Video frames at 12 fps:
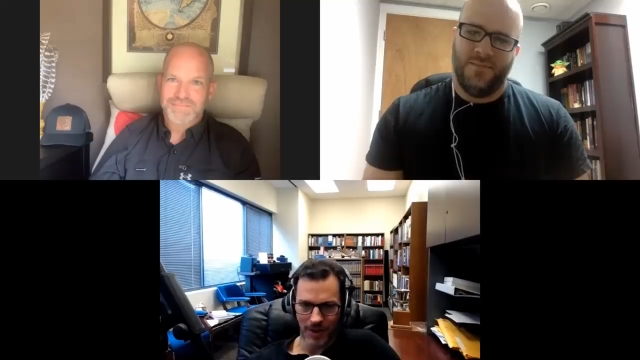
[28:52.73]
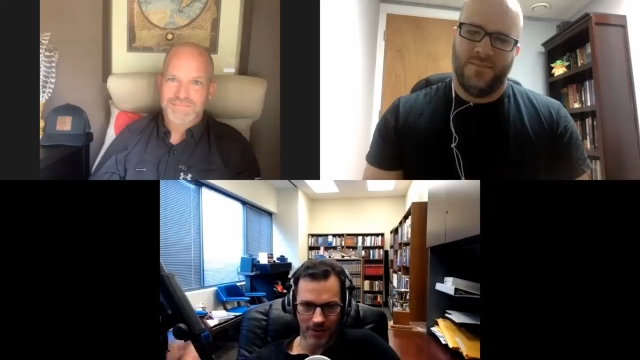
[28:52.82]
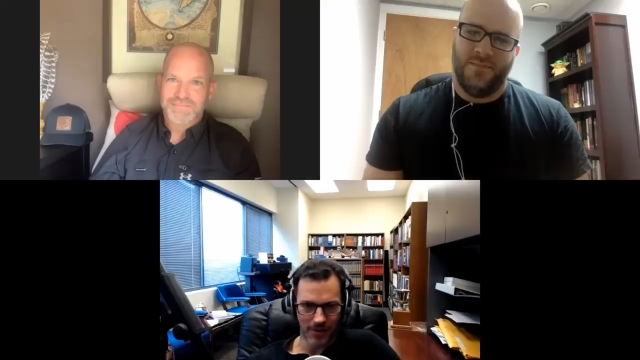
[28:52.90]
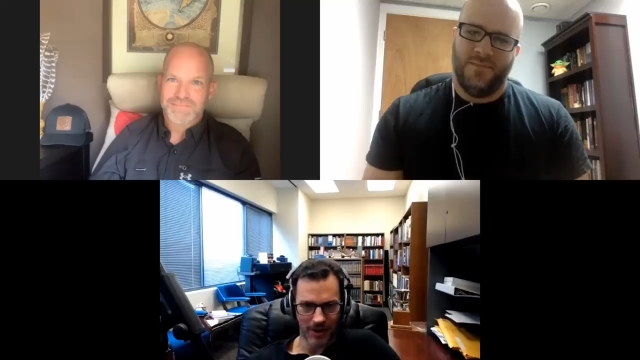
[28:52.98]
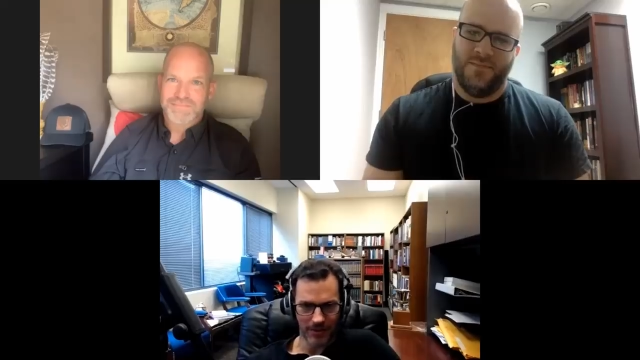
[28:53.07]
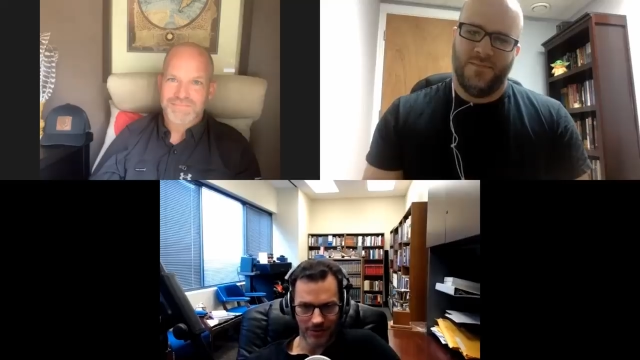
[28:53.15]
Speaker 1: Now
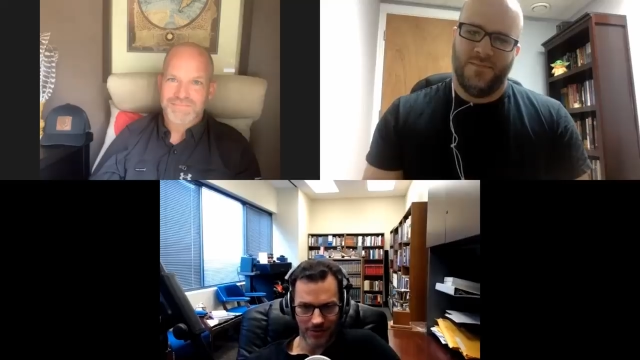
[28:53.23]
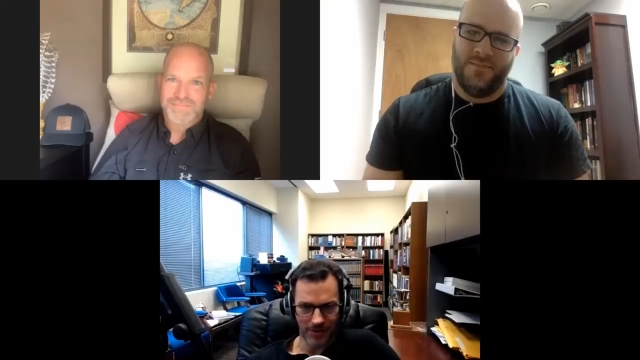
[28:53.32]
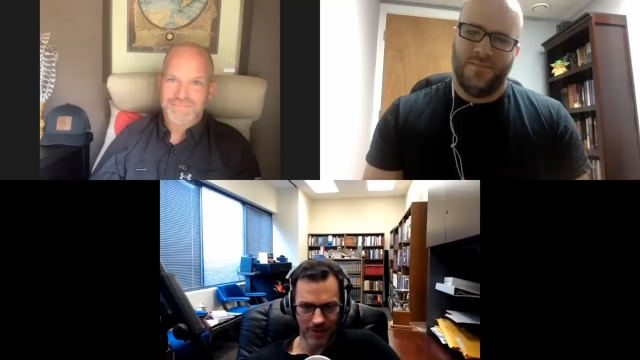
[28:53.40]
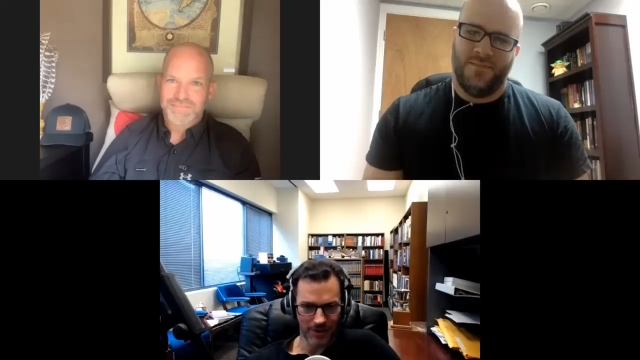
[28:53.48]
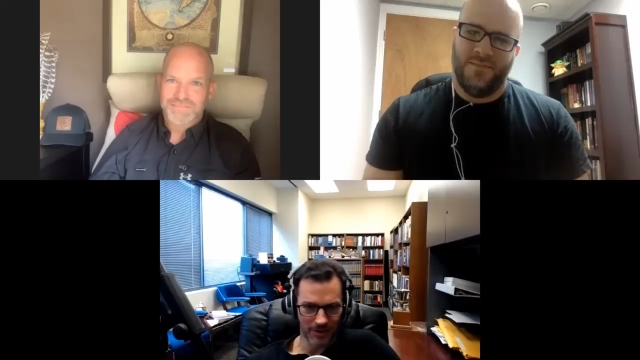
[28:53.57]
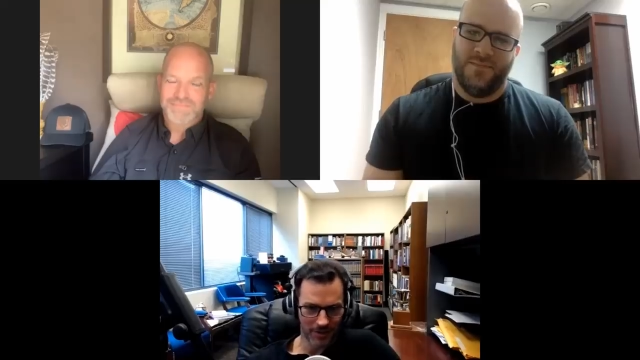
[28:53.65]
you're
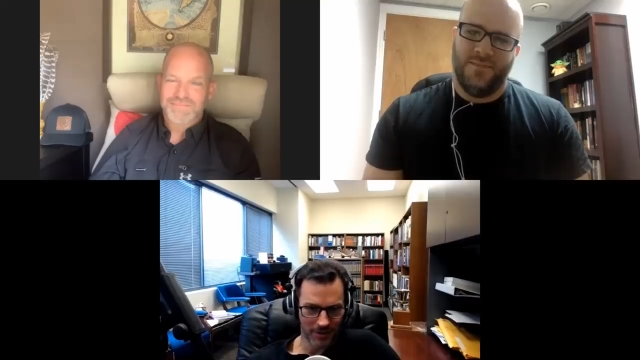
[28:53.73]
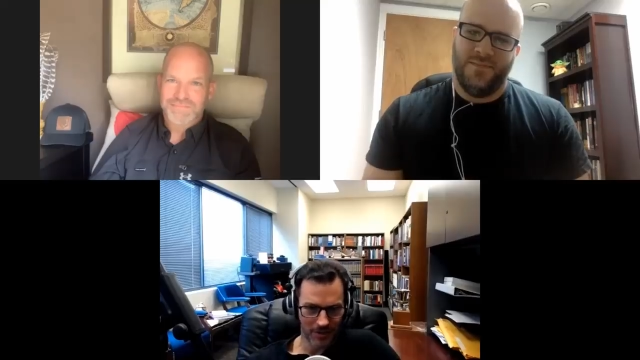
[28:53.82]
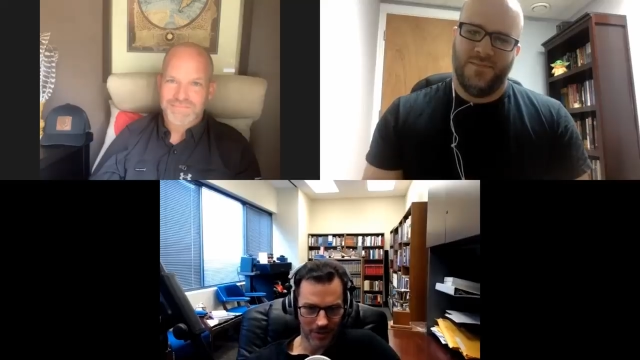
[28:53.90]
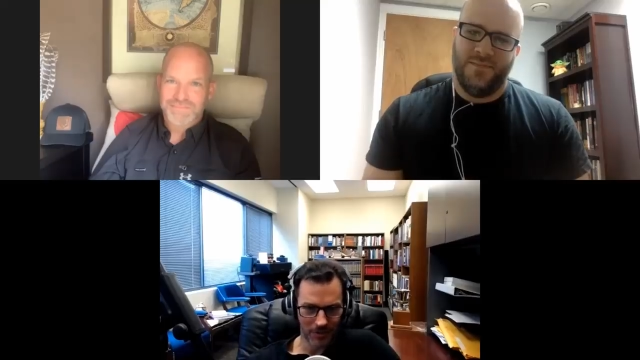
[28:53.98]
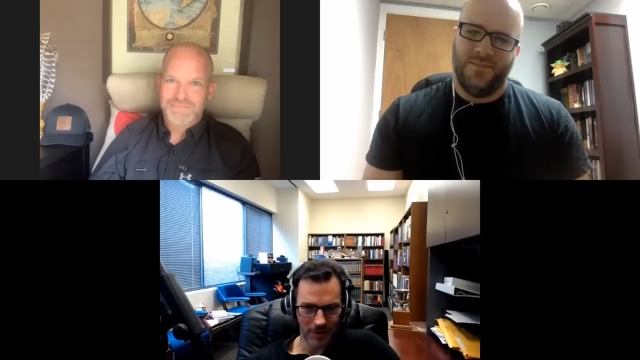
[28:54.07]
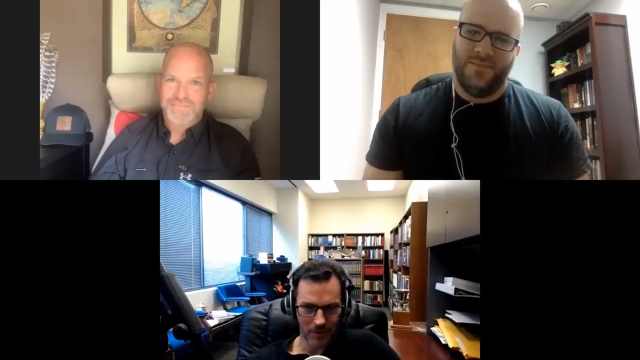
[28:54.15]
exegeting
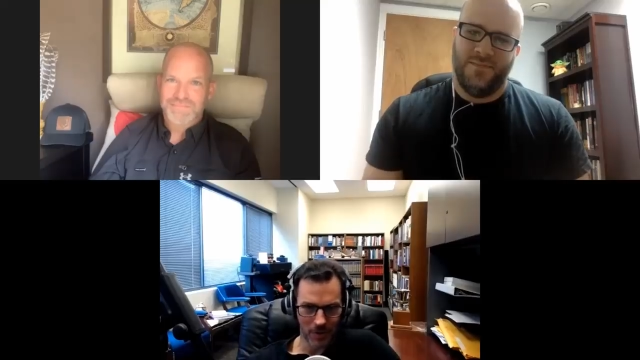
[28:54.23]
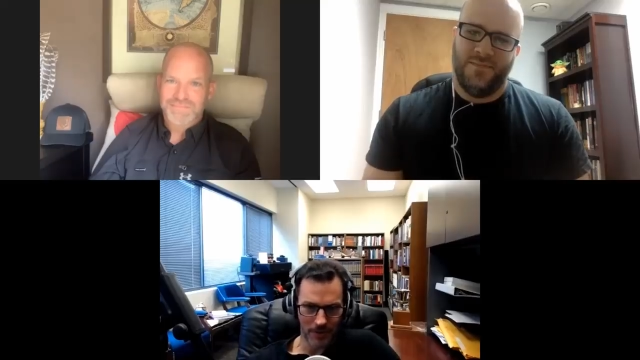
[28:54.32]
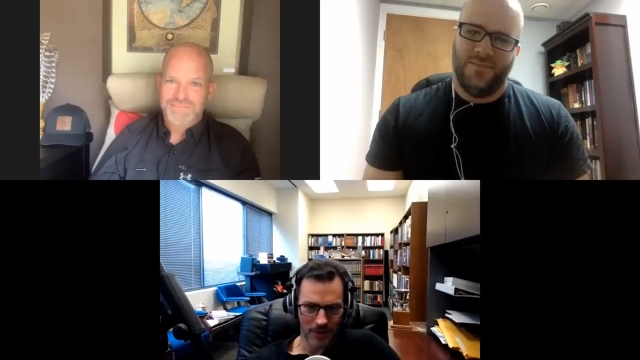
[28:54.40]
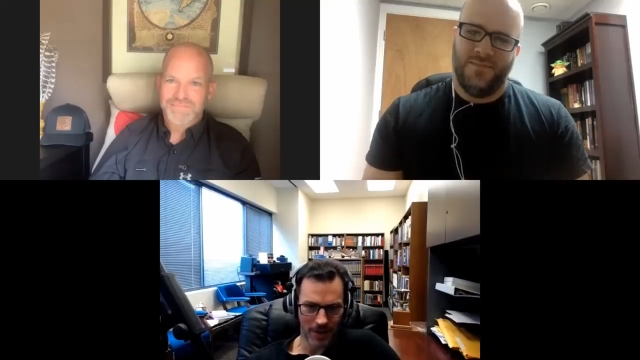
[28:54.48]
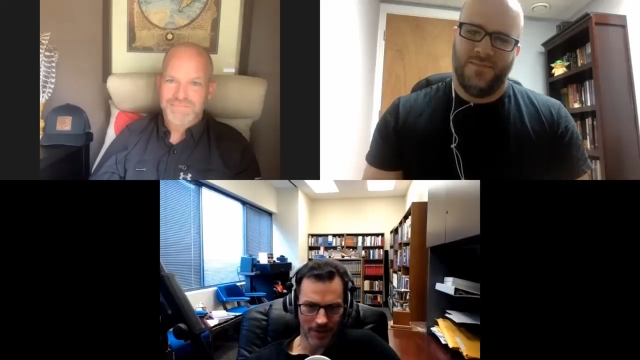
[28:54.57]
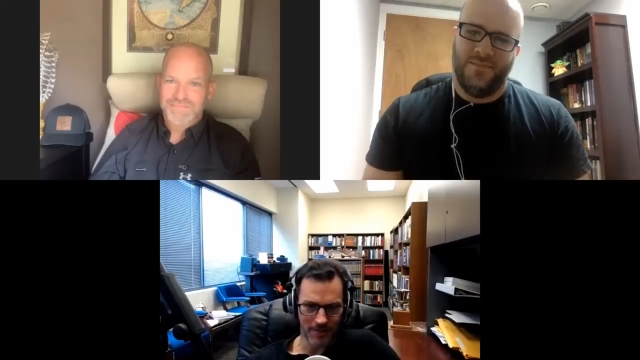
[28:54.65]

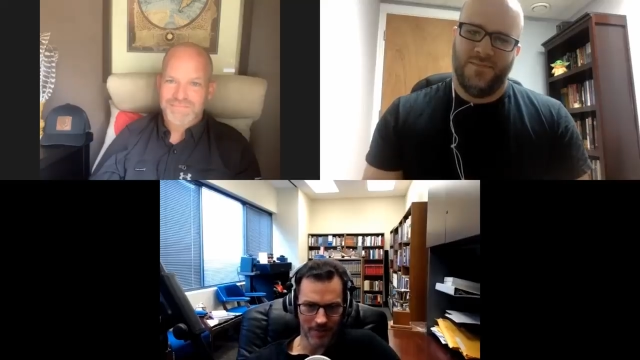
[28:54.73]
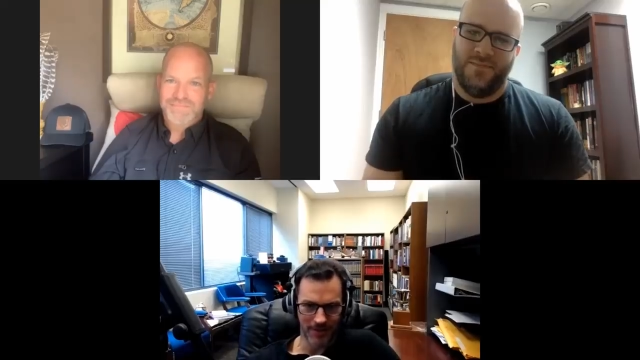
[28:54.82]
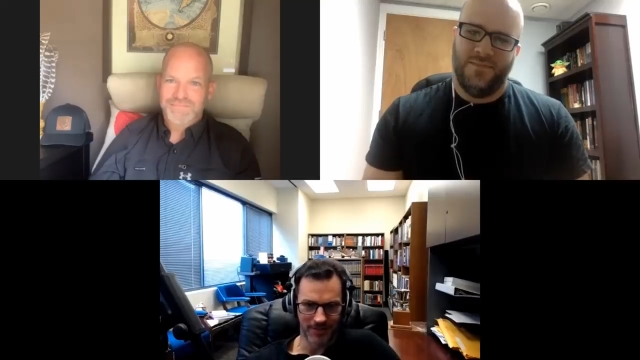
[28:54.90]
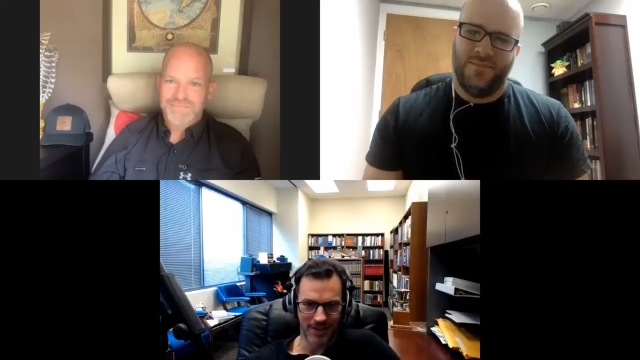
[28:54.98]
Greco-Roman documents,